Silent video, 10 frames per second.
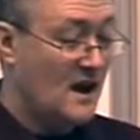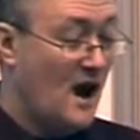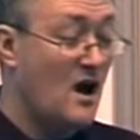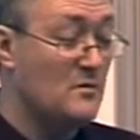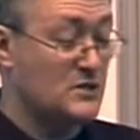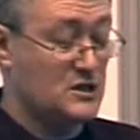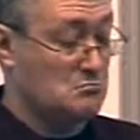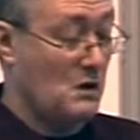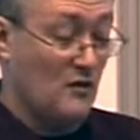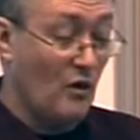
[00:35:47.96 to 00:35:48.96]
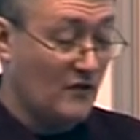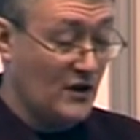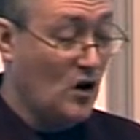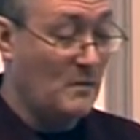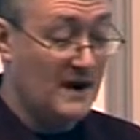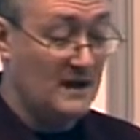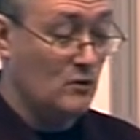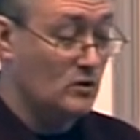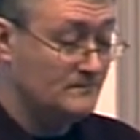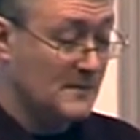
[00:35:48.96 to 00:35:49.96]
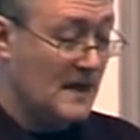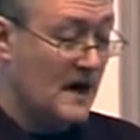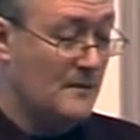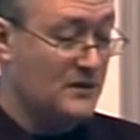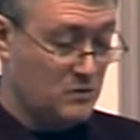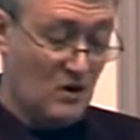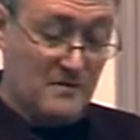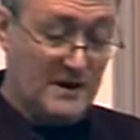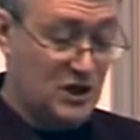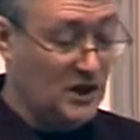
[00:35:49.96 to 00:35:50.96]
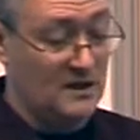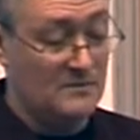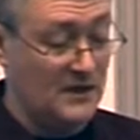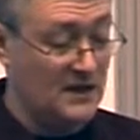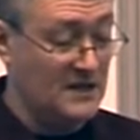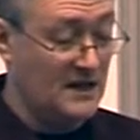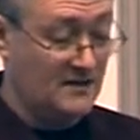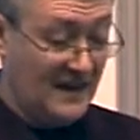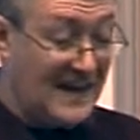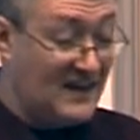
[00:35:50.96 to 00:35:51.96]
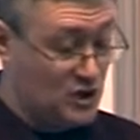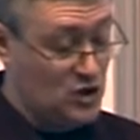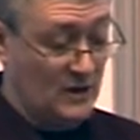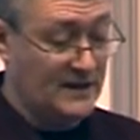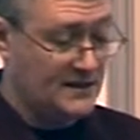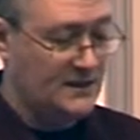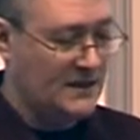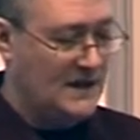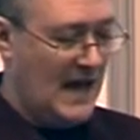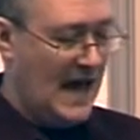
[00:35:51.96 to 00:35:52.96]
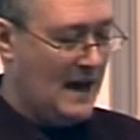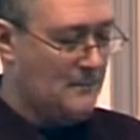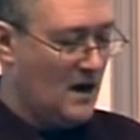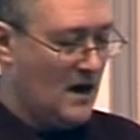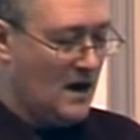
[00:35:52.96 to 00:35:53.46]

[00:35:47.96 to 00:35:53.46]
Hubs are not very common anymore, but it's worth mentioning them because they illustrate an